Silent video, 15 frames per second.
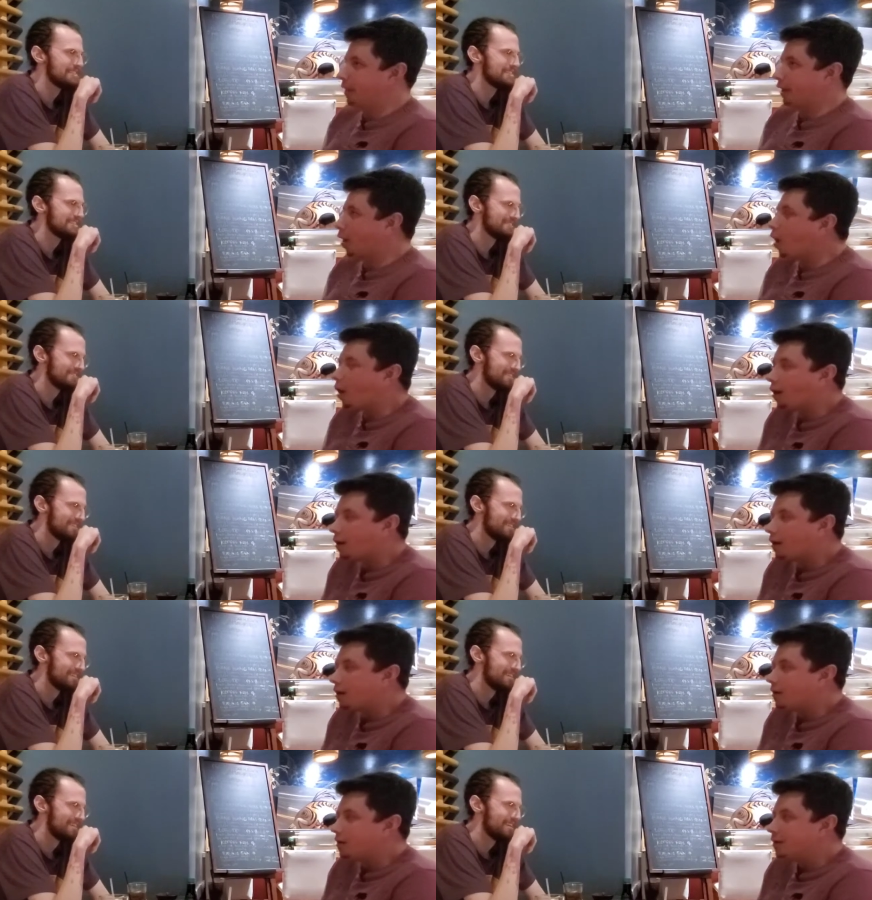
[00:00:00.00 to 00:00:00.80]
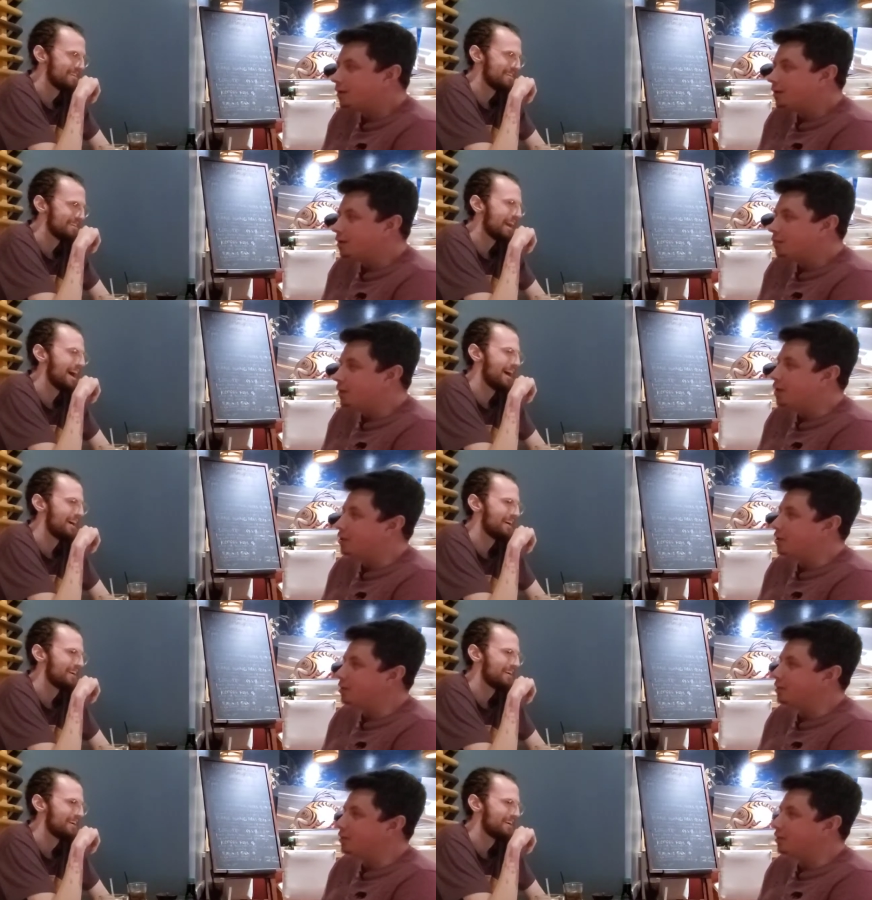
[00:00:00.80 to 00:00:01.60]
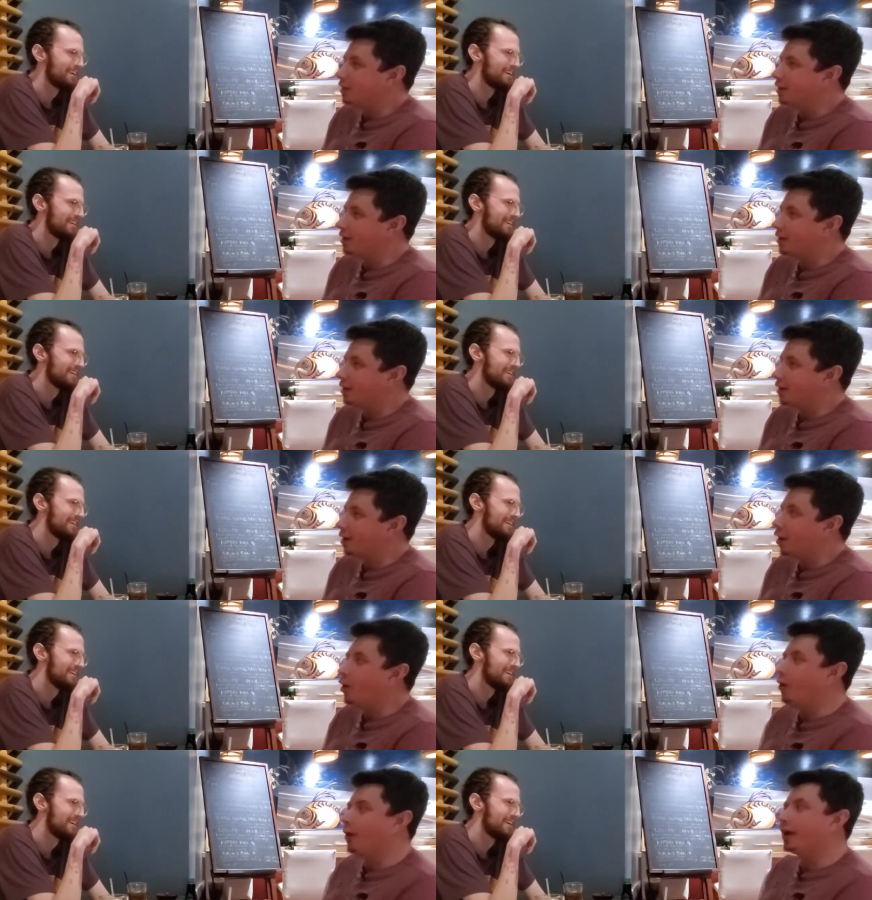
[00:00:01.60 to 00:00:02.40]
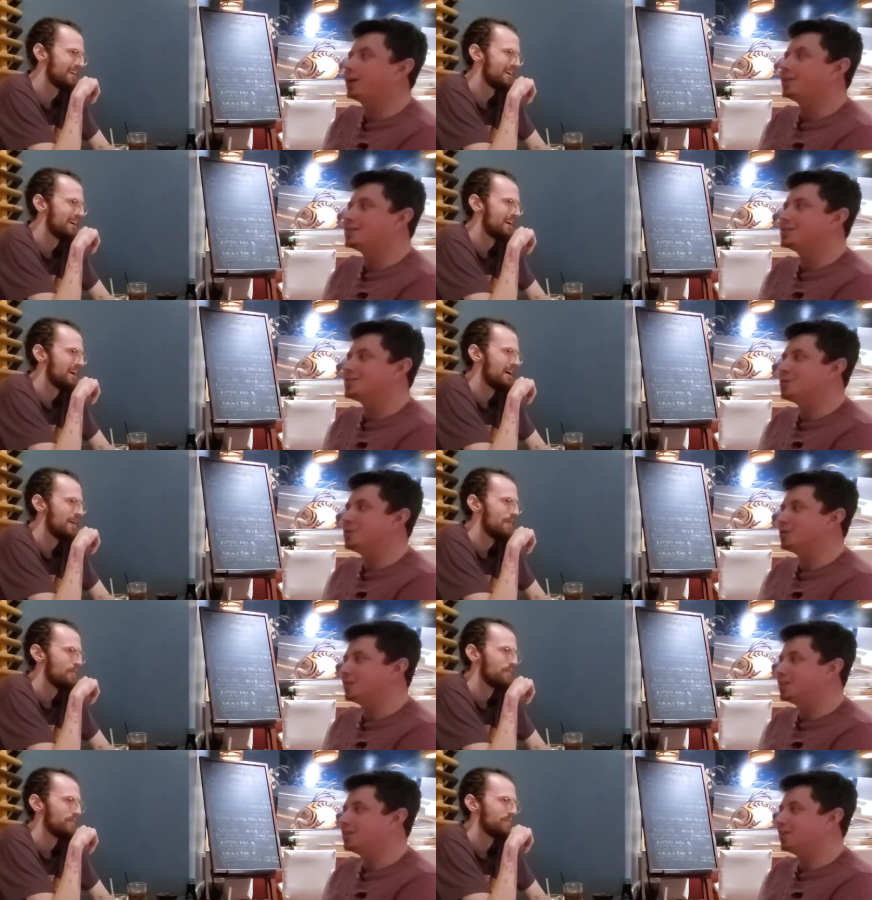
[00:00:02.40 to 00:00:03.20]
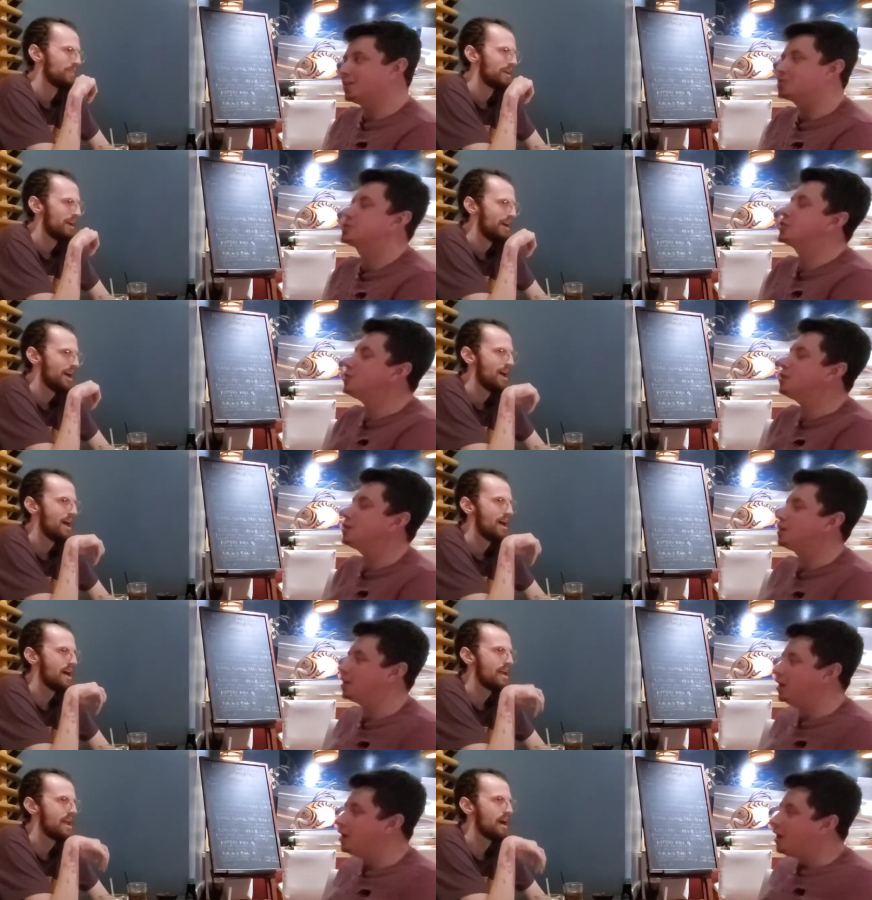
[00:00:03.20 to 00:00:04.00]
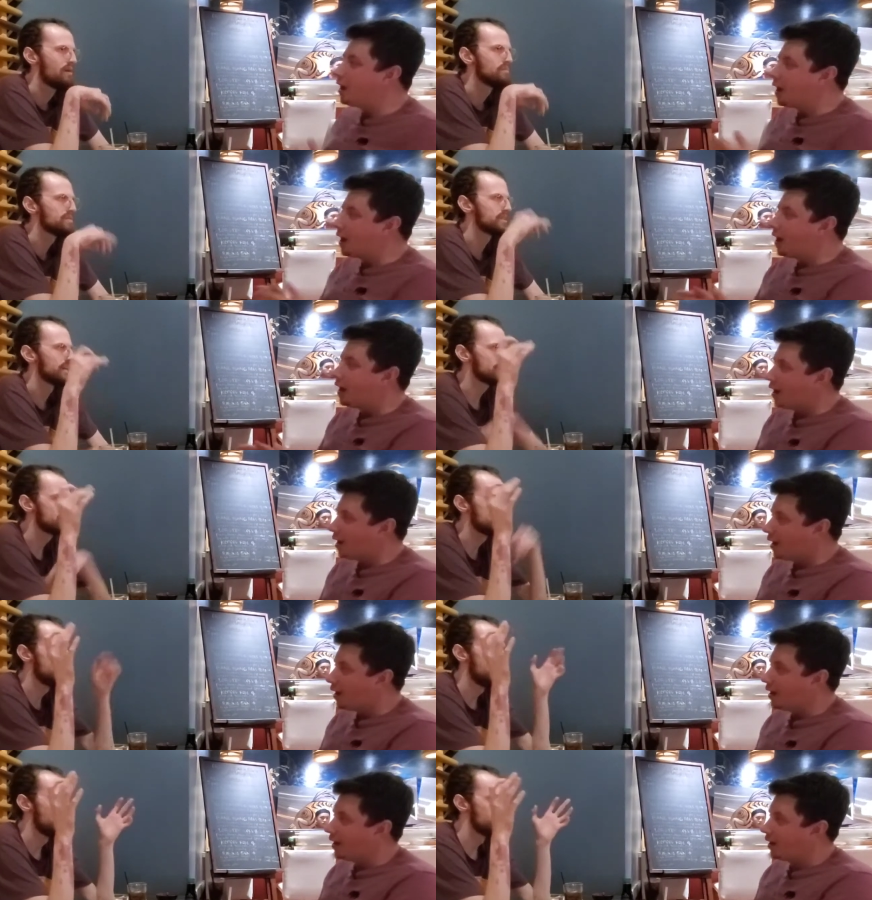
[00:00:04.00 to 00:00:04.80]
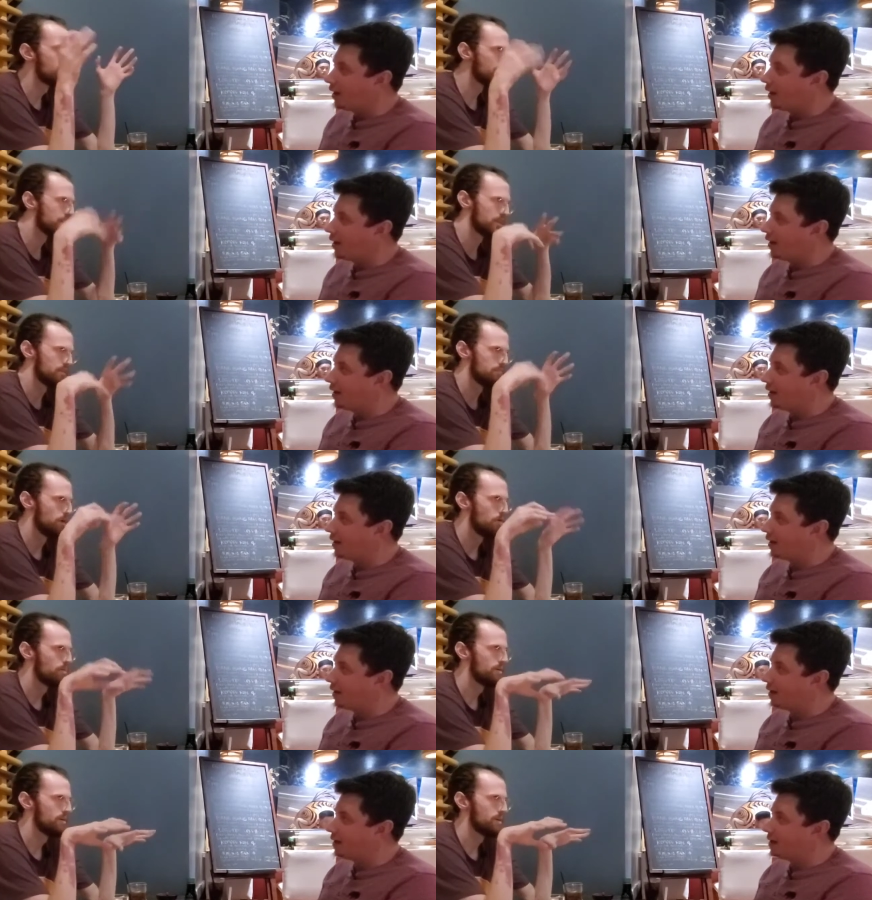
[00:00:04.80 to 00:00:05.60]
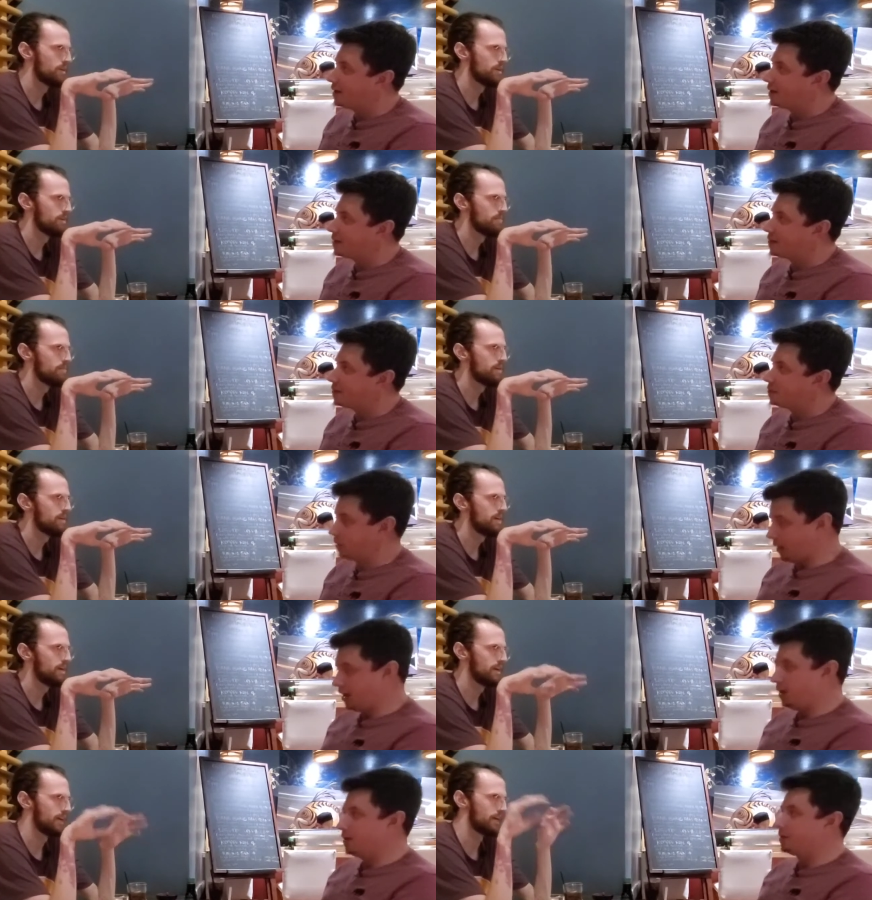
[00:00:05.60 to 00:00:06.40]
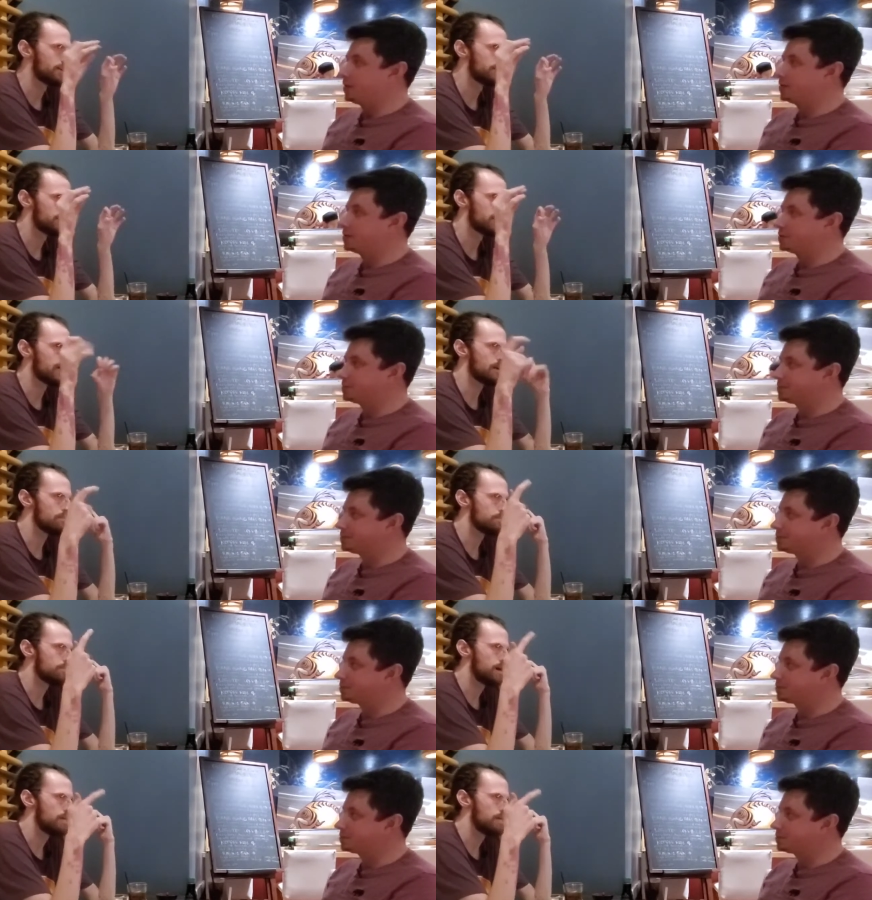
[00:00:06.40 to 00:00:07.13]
Speaker 1: like hard. Yeah. But they're like, oh, I can see what he did there. It's
Speaker 2: good. It helps like center me in the moment a little bit. Yeah. And like keep